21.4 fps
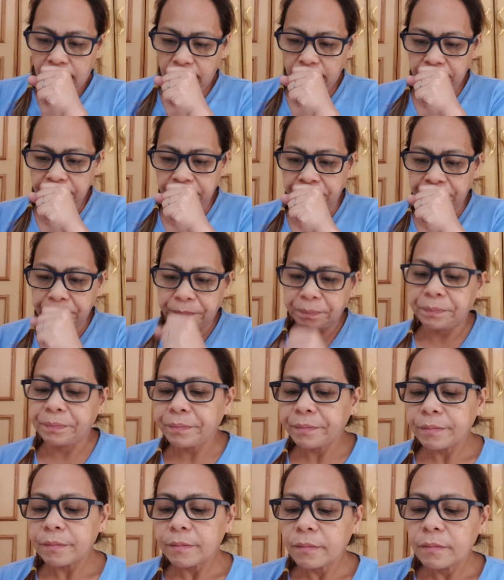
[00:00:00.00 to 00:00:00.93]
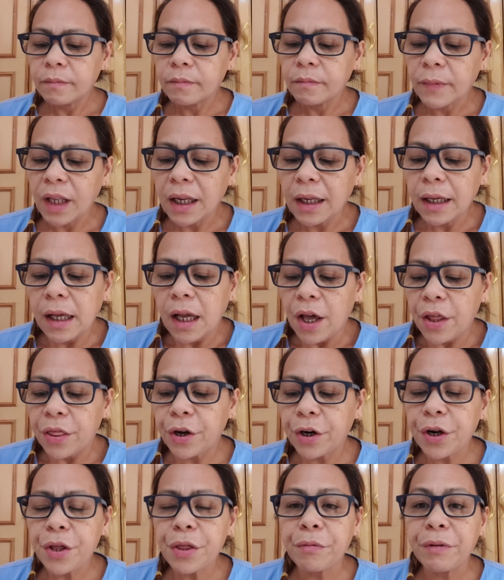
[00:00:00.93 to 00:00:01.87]

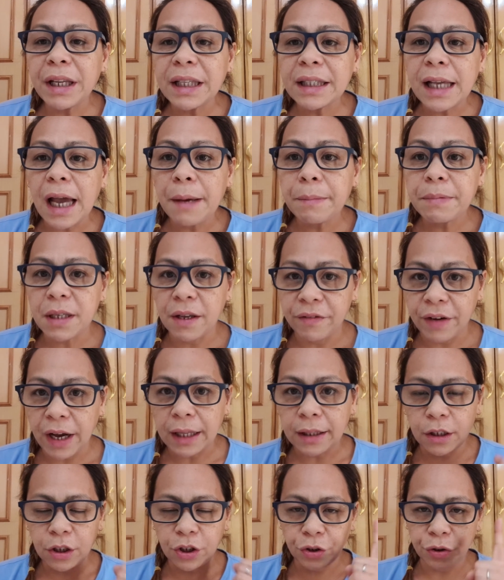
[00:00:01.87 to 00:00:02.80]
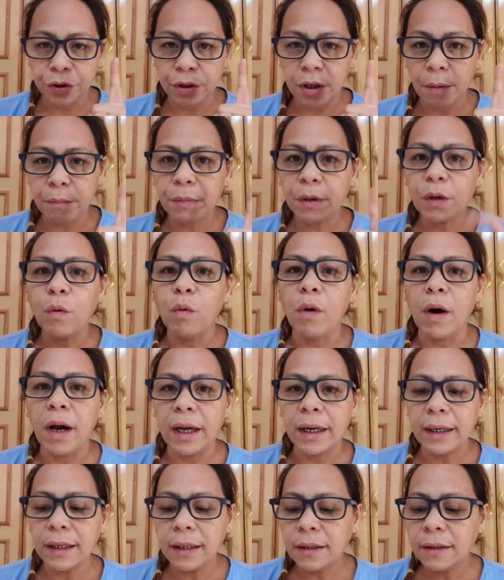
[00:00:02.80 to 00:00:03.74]
There are three types of attitude. Number
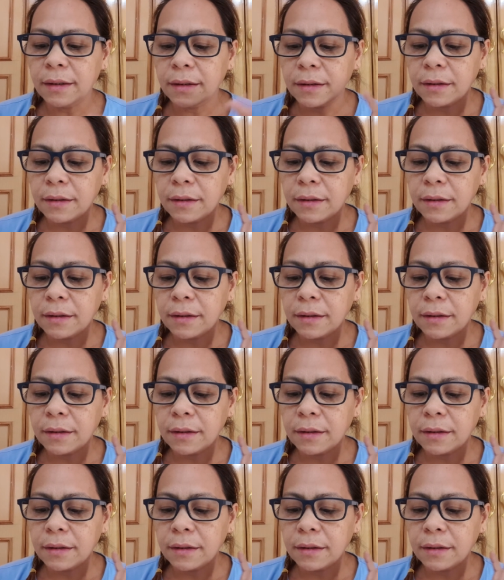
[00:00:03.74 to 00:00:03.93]
one,